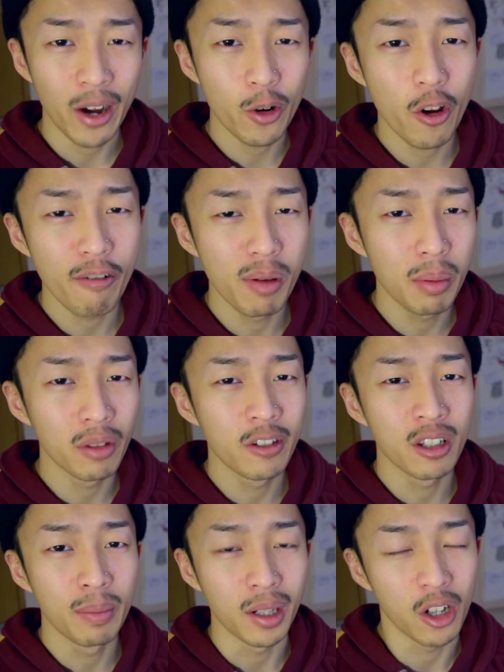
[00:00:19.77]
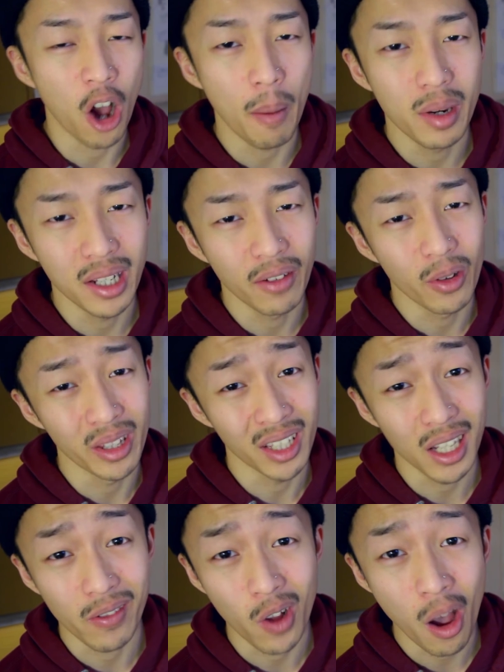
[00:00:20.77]
don't know if people have just been commenting for the
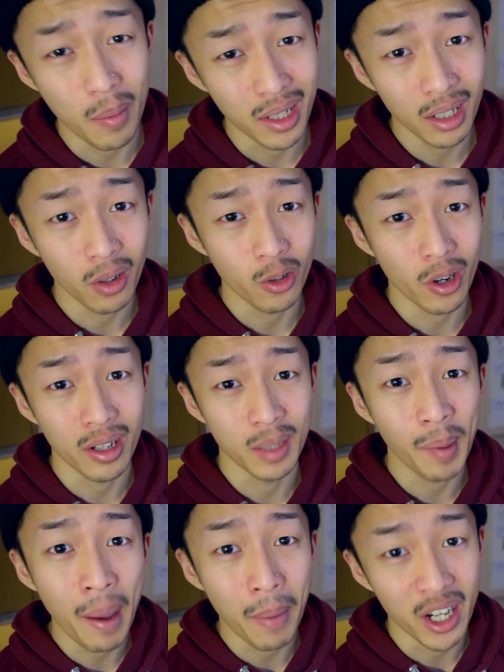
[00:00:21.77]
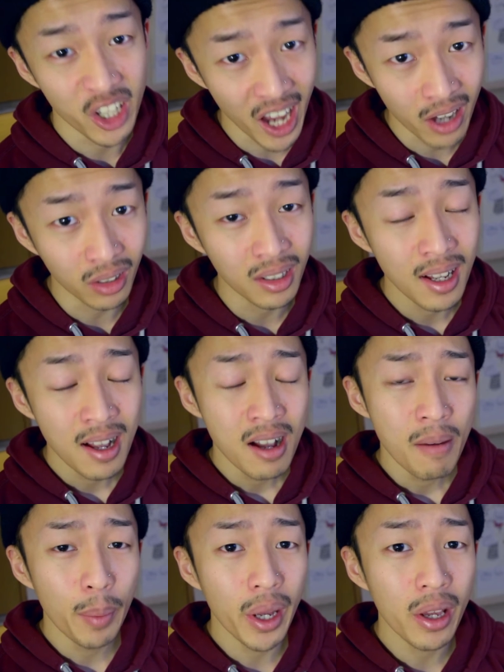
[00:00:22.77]
sake of commenting or trying to spam my channel,
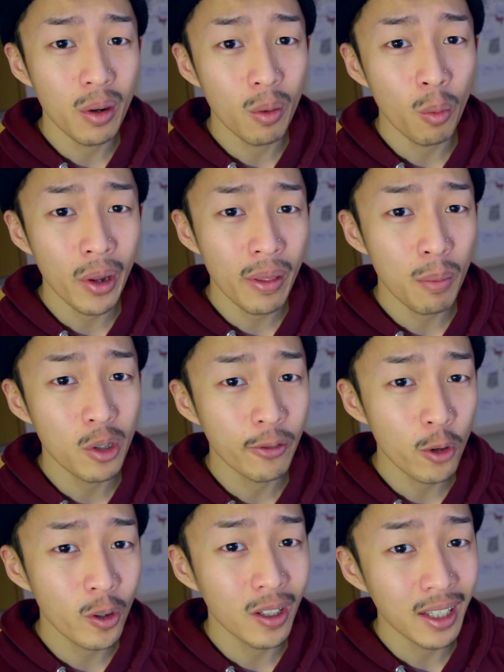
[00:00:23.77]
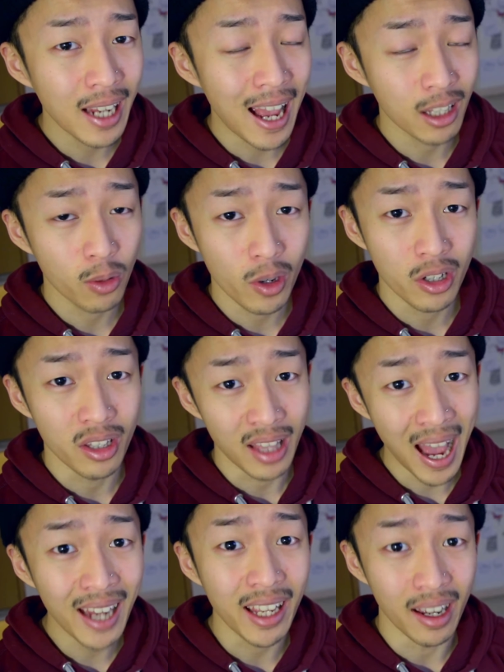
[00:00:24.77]
but one of the most frequently asked questions
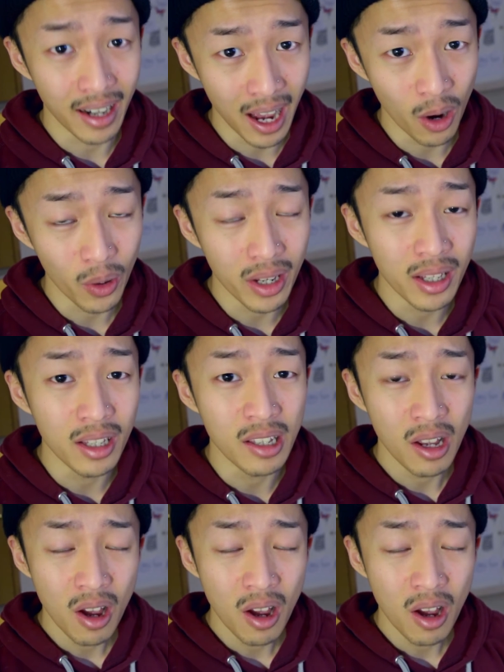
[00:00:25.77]
that I get now is,